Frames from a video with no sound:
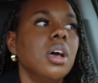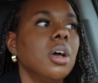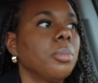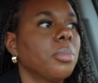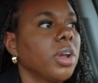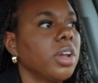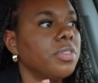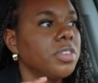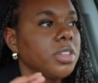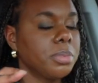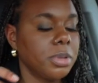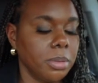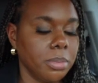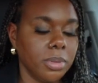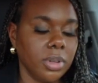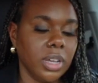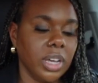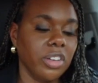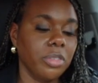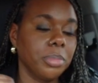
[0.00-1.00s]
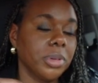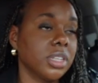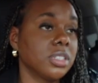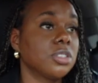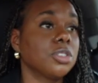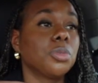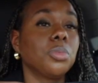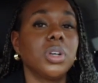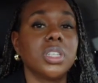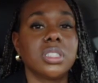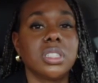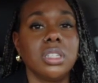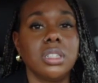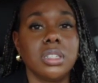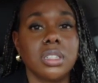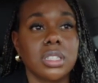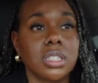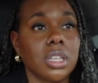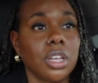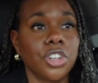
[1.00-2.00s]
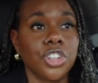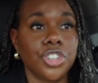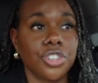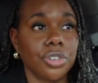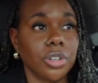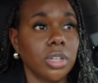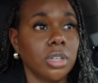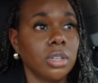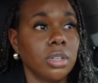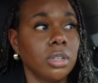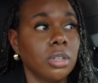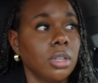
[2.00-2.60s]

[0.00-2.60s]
Pray for the people in government, because they're the ones leading this country.